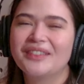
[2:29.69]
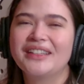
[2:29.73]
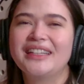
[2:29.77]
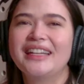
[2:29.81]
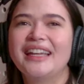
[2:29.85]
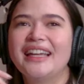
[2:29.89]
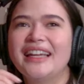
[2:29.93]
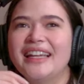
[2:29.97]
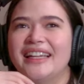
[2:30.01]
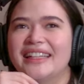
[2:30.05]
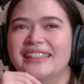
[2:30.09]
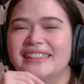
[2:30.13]
But
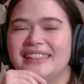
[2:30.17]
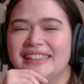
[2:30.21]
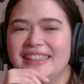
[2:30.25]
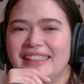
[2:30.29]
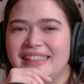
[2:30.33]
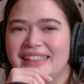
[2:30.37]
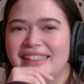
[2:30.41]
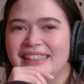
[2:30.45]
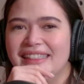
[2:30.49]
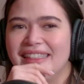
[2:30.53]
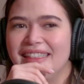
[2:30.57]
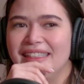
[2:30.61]
yeah,
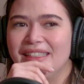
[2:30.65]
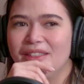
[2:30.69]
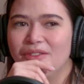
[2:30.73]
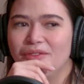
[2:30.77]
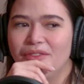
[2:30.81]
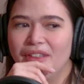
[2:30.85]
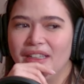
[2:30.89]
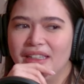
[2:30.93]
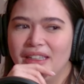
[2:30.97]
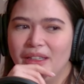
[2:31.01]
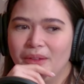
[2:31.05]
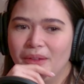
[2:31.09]
it's
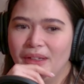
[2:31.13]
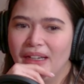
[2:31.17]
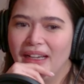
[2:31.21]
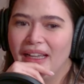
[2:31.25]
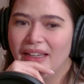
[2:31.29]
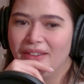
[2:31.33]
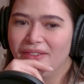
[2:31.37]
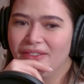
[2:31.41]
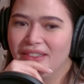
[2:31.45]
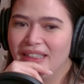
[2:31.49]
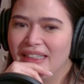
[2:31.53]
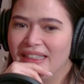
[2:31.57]
funny where
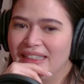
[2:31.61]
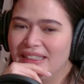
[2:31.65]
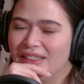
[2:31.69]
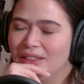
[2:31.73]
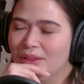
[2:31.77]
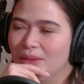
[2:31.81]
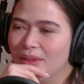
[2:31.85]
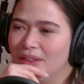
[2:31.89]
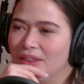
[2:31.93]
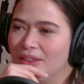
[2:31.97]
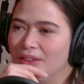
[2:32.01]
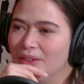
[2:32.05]
life
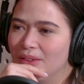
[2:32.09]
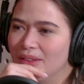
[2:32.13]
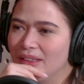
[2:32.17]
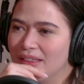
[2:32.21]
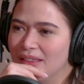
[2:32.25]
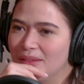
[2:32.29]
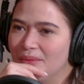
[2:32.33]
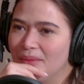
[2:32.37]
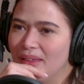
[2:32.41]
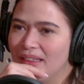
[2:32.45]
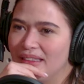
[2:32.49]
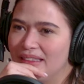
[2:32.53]
takes you when you don't
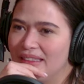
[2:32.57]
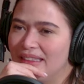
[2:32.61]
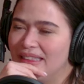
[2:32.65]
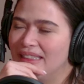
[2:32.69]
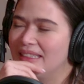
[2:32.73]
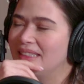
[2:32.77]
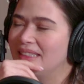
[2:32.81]
expect